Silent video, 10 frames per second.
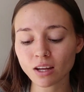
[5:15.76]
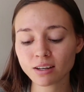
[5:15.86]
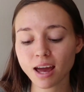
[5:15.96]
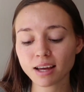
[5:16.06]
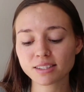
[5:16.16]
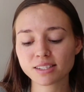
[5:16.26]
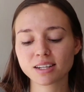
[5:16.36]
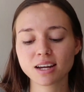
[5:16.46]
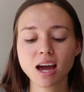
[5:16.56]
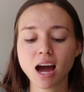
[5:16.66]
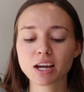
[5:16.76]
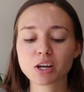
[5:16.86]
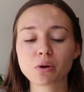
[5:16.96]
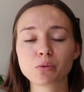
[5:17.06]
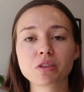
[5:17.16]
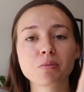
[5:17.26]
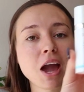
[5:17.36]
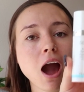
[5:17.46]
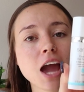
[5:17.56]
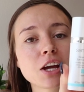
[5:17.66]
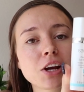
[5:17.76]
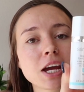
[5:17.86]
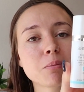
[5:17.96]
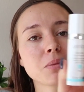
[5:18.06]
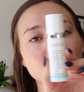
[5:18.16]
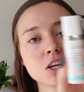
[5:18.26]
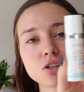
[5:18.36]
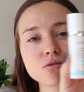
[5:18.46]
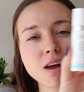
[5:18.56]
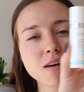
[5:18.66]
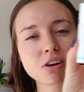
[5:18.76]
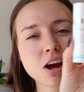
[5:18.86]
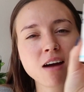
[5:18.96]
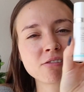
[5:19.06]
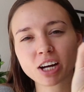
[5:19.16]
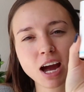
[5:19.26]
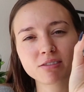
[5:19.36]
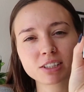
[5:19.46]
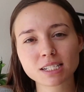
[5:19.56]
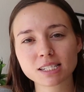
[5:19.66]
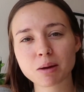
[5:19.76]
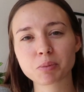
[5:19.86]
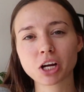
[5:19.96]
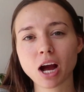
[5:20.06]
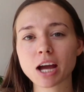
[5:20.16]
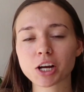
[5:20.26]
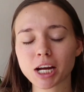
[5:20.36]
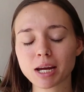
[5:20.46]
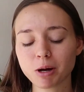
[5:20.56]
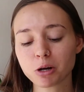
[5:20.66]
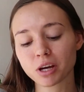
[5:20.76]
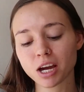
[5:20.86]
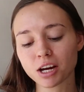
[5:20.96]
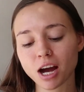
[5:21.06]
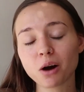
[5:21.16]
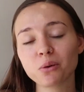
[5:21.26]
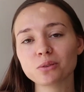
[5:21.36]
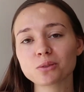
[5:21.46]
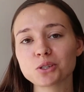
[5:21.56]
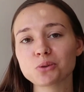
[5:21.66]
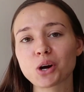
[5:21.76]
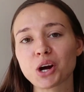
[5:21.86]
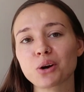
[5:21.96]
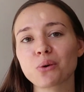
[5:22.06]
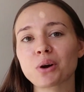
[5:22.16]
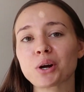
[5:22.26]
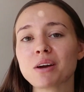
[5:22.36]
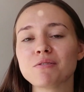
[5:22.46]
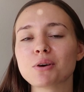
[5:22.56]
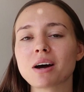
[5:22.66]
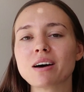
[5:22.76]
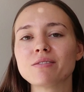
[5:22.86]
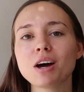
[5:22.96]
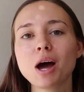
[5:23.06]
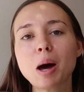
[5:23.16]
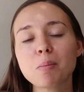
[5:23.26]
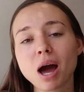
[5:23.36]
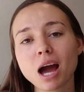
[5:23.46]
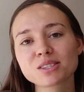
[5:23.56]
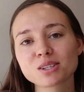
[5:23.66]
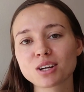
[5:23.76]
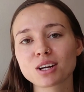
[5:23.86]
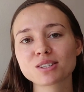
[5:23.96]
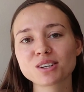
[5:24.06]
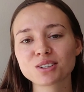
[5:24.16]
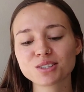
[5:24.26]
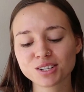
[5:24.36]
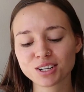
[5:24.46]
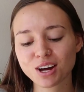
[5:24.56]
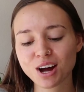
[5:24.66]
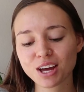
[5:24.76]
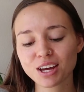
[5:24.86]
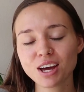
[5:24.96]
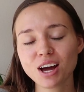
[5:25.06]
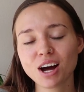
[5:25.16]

Next, I go in with my eye cream. Never, ever, ever skip your eye cream. I don't care how old you are or if you have bags or dark circles or not.